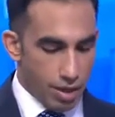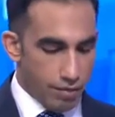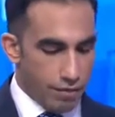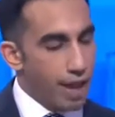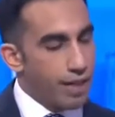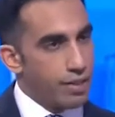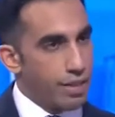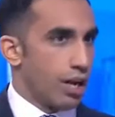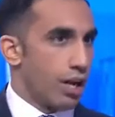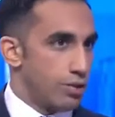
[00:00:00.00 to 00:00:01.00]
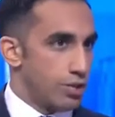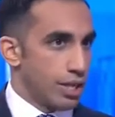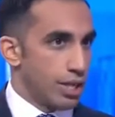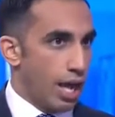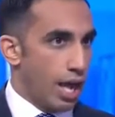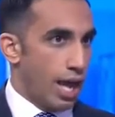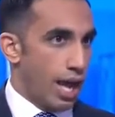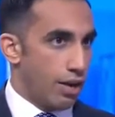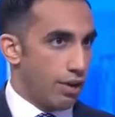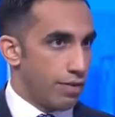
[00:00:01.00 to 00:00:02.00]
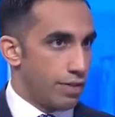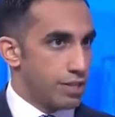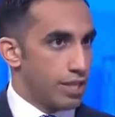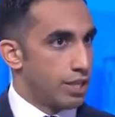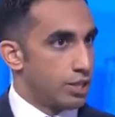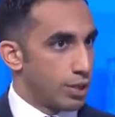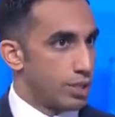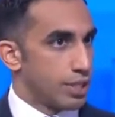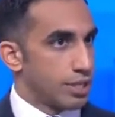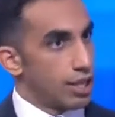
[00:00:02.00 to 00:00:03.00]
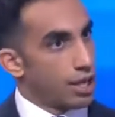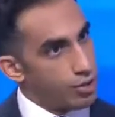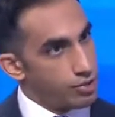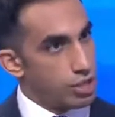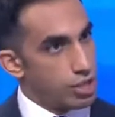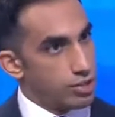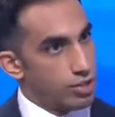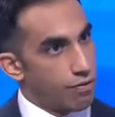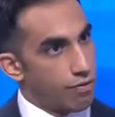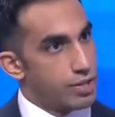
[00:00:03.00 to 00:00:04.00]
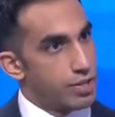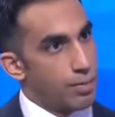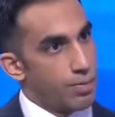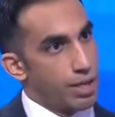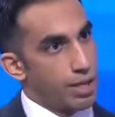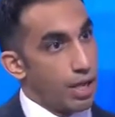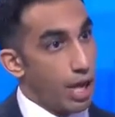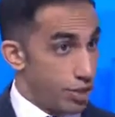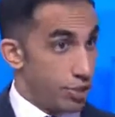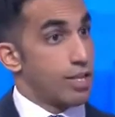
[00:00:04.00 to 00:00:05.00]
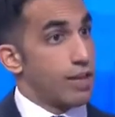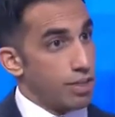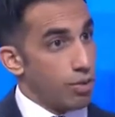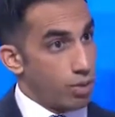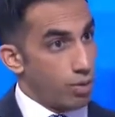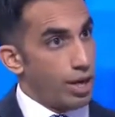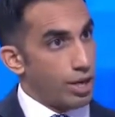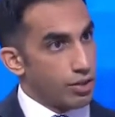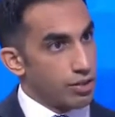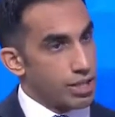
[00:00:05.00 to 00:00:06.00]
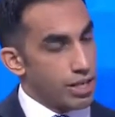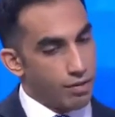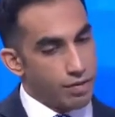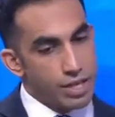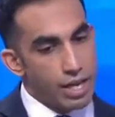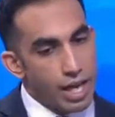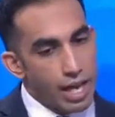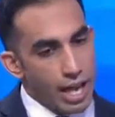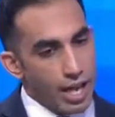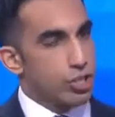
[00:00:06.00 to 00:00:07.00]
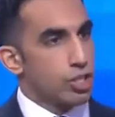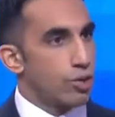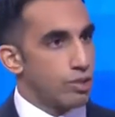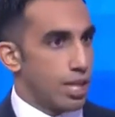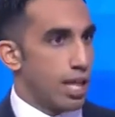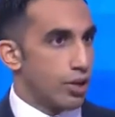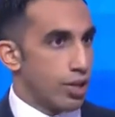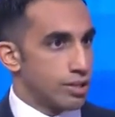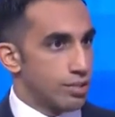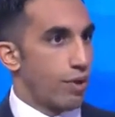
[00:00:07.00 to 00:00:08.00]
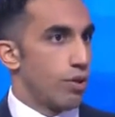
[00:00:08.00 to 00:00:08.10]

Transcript: the fact that they're closing a head office in 2016, closing the Cheshunt office and opening, just having the Welwyn Garden City office, it shows that they're looking to